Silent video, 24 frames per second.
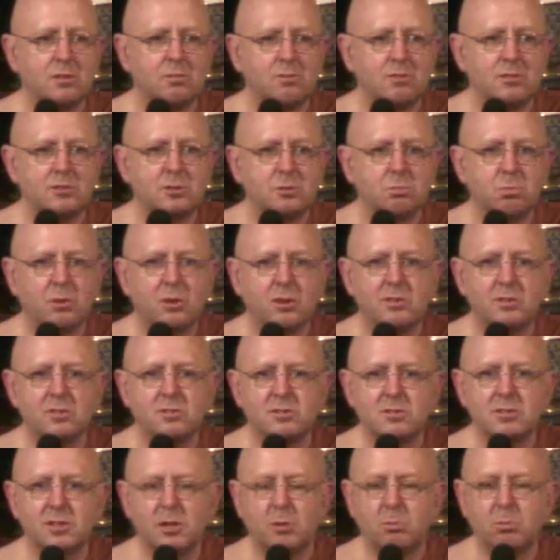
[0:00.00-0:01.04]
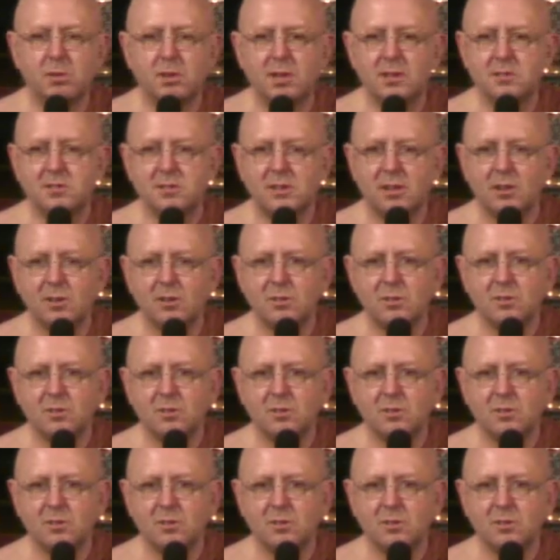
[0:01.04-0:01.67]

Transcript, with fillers: response in a place like